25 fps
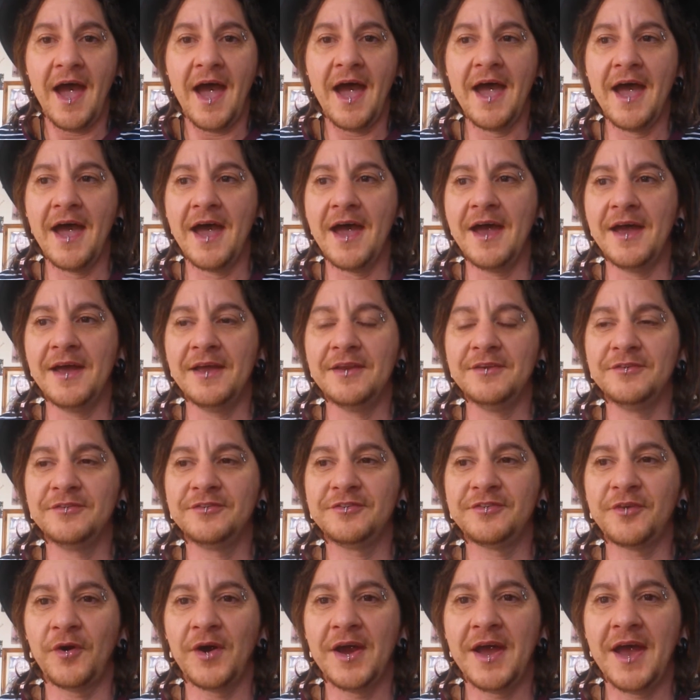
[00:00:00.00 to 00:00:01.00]

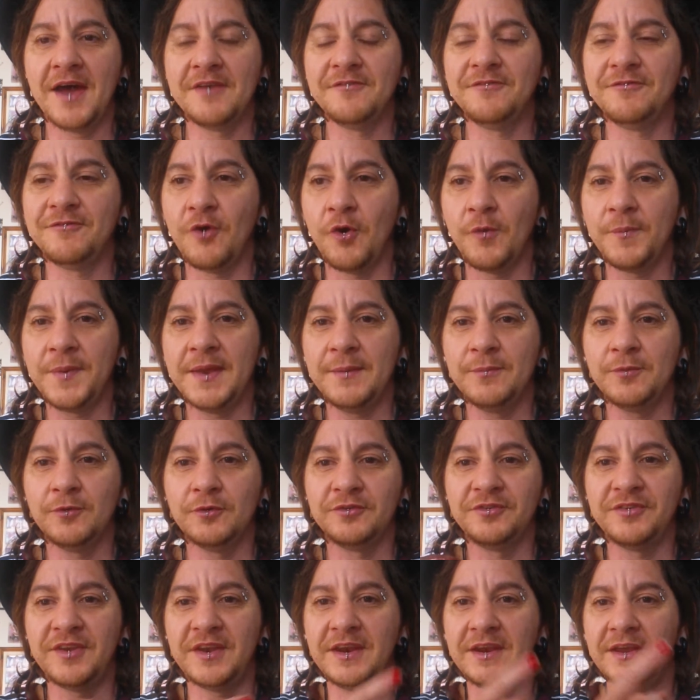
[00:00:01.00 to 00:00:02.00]
And so I had four
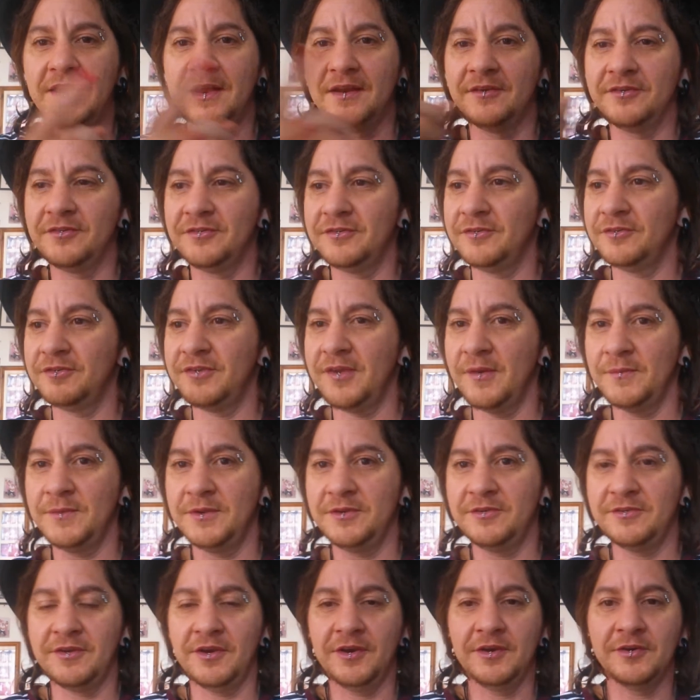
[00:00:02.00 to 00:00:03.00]
people sitting in a
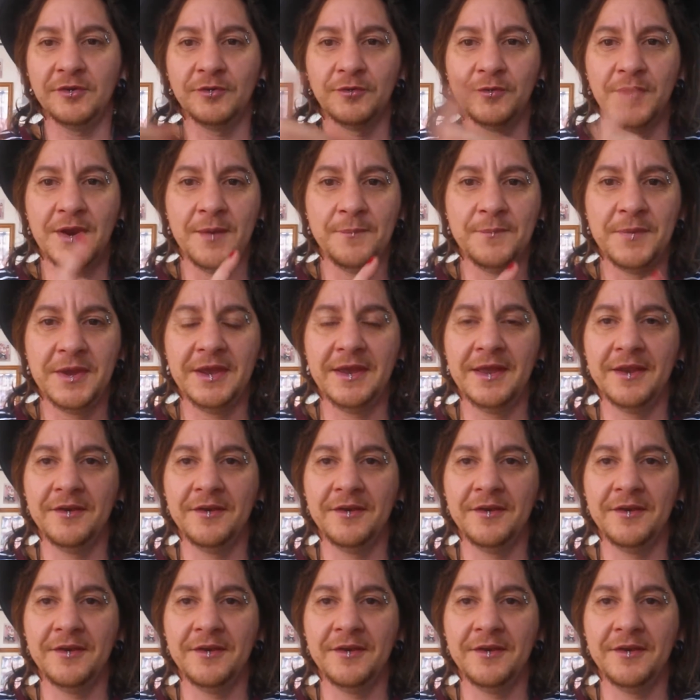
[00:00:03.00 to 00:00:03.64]
semicircle around me,